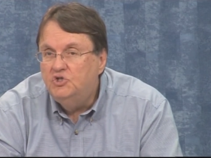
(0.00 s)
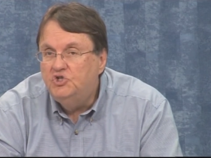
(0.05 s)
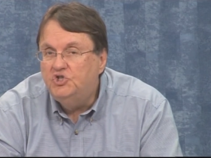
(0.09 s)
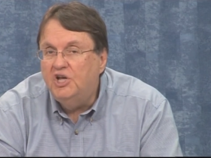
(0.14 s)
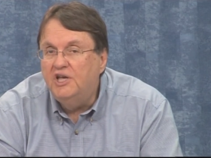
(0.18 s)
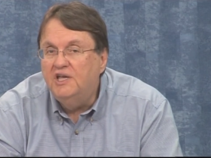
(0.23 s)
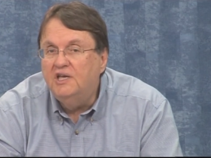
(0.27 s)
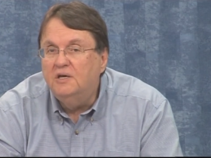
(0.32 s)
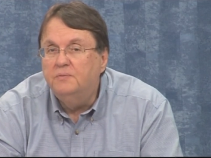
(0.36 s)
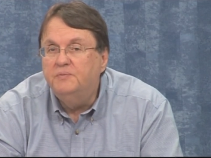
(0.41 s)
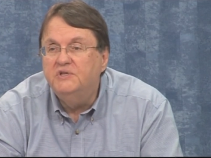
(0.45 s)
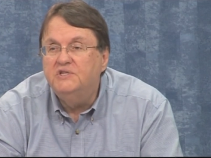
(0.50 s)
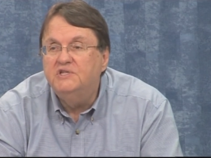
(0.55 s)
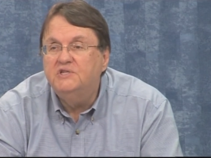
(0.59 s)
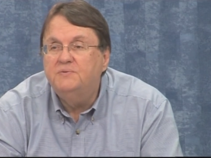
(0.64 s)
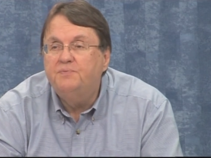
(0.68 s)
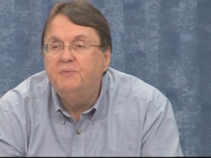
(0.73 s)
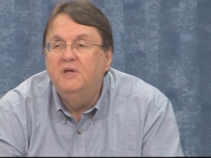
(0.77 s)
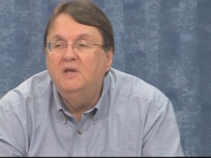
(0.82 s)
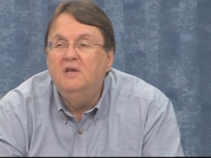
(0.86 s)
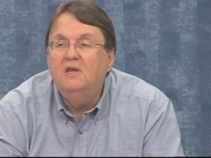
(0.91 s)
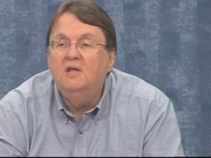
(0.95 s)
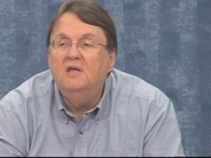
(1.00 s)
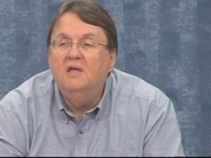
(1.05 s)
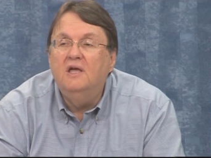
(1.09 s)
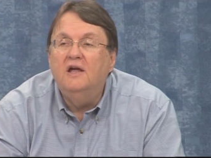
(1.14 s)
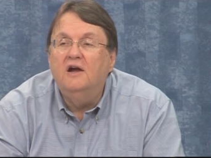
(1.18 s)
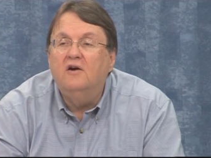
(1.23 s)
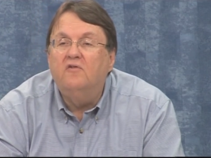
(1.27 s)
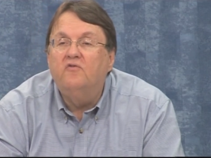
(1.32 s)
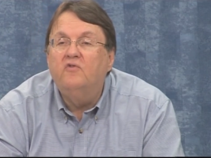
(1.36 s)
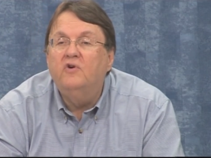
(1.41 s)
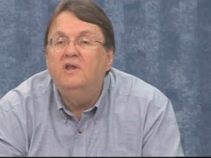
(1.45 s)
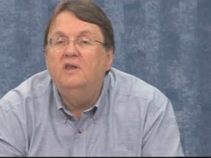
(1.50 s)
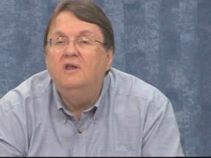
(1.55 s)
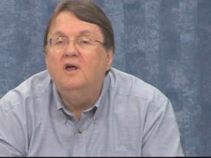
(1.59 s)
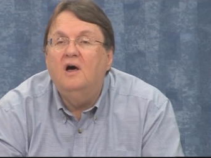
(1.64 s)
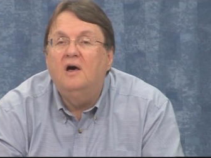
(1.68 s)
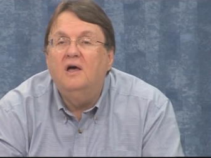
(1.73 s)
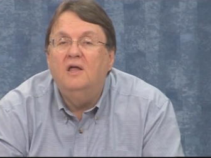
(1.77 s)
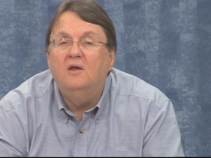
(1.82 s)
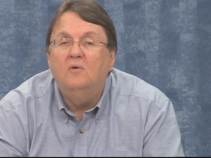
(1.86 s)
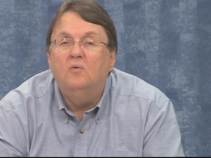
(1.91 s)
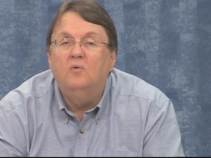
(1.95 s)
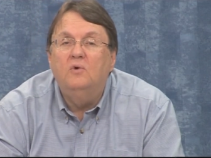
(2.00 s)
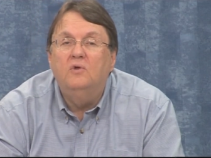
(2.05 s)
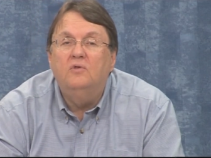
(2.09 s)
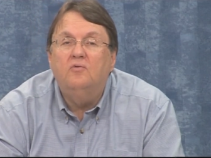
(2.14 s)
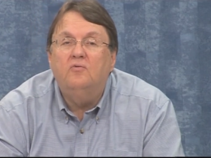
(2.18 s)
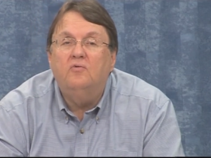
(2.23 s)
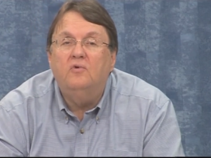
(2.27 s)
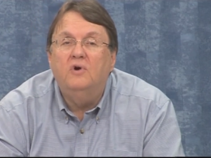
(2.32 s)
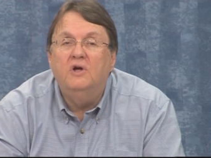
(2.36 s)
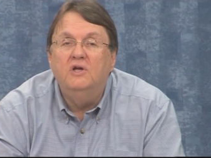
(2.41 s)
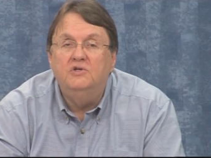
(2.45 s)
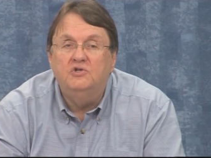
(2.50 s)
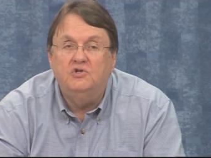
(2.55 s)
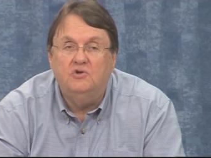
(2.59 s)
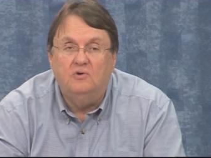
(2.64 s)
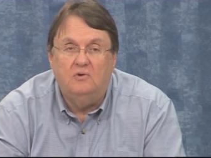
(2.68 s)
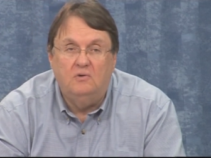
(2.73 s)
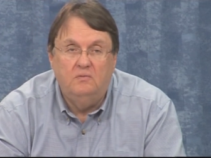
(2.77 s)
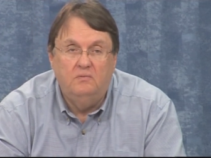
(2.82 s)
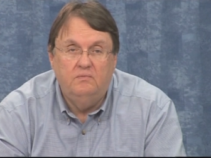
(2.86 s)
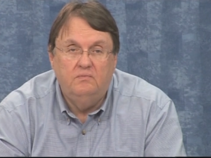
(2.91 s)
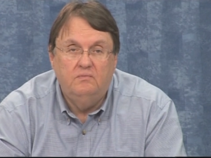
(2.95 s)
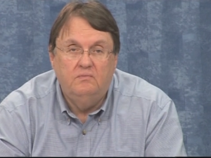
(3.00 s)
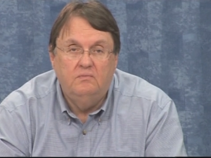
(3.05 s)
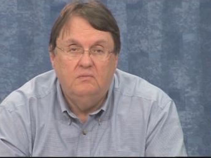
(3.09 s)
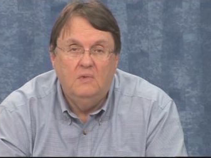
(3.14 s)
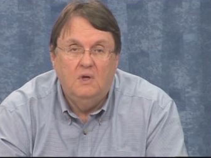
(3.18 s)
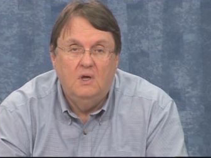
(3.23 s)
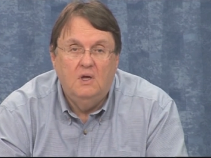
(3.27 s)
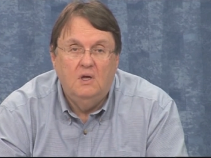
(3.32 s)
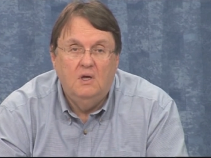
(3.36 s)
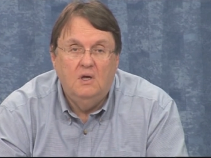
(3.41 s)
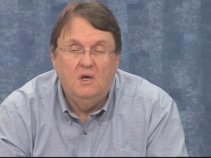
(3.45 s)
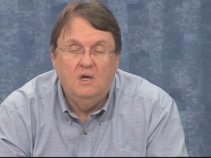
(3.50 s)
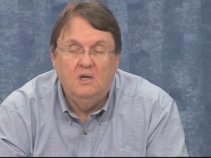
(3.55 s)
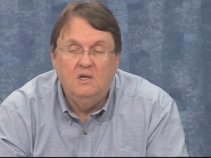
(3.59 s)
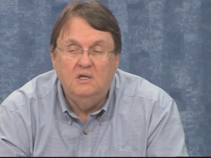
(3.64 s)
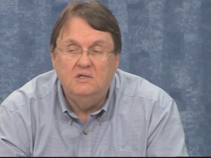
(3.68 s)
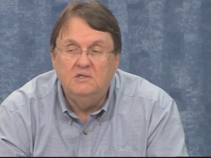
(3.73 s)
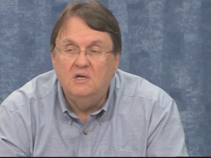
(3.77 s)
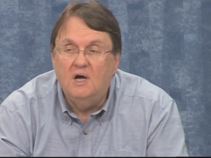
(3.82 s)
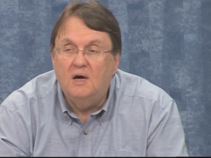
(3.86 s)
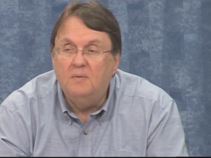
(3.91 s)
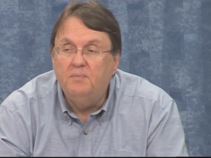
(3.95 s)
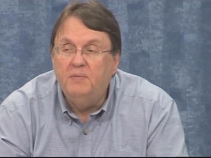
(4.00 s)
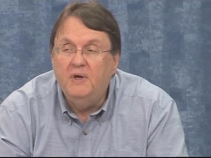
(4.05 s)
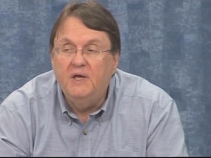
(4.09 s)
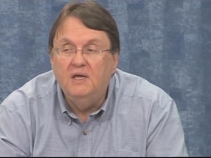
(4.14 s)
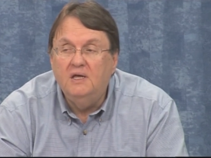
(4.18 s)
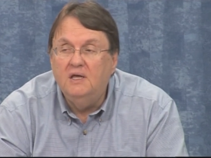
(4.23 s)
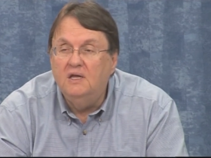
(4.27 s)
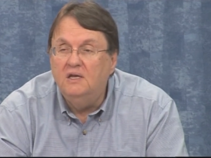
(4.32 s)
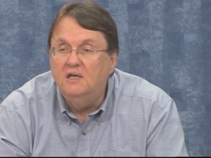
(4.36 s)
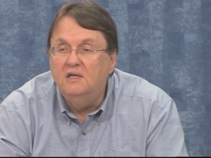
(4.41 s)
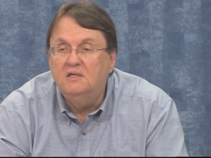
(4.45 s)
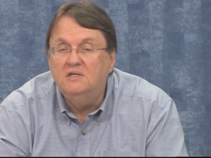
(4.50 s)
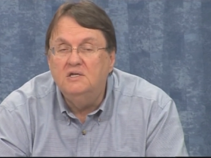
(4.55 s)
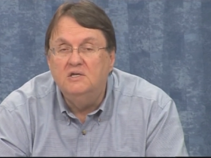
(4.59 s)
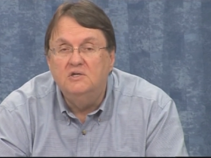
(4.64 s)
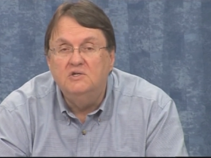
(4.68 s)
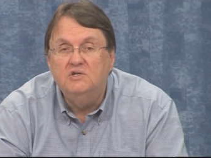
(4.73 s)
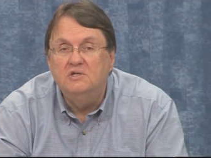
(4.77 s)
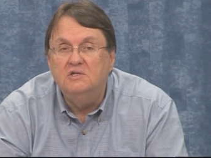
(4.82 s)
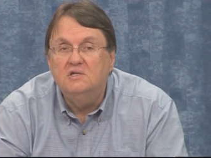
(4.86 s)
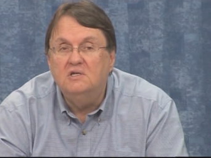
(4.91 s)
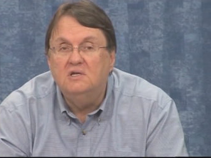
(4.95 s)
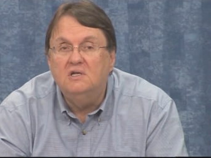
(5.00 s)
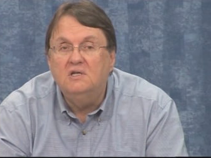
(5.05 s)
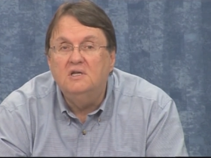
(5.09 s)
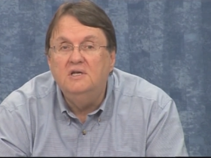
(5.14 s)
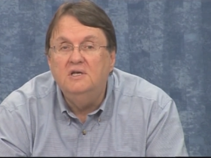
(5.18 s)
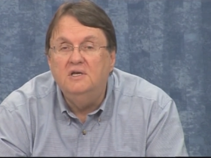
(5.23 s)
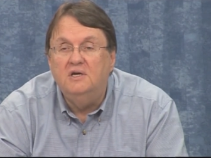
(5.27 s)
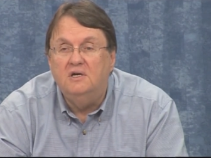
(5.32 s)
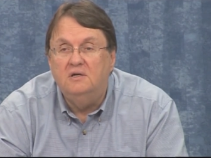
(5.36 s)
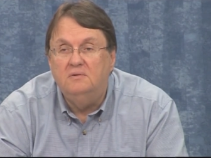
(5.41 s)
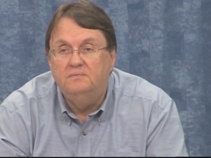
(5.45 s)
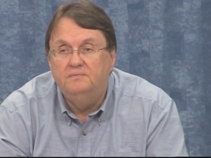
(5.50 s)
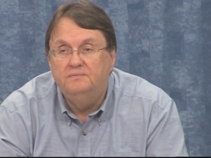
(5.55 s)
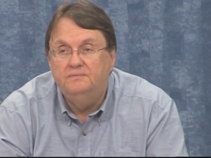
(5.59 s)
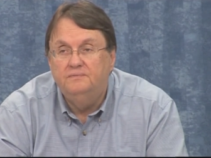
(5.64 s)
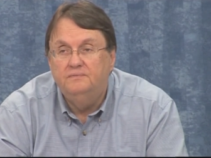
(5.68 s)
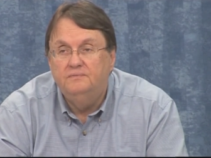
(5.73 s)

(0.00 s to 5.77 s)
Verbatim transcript: Jacob is spending every night with Rachel, and he's not paying any attention to Leah.